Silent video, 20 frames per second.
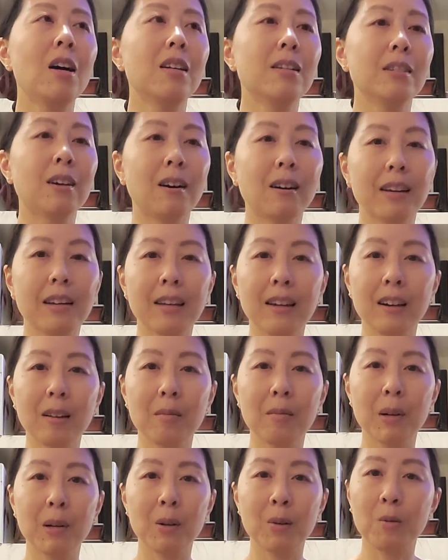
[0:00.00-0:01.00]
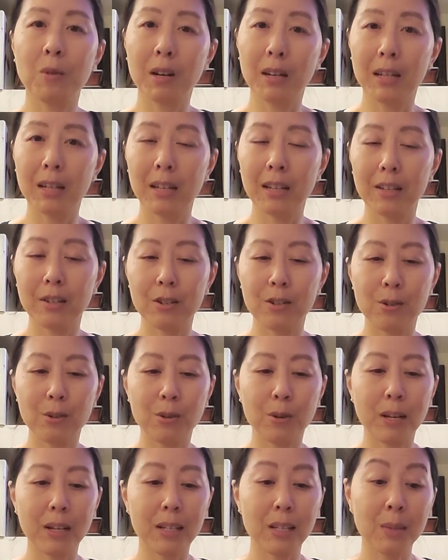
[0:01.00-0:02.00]
talking about wanting to
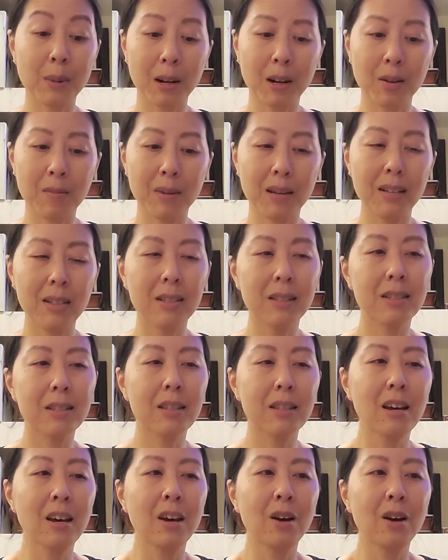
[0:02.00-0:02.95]
experiment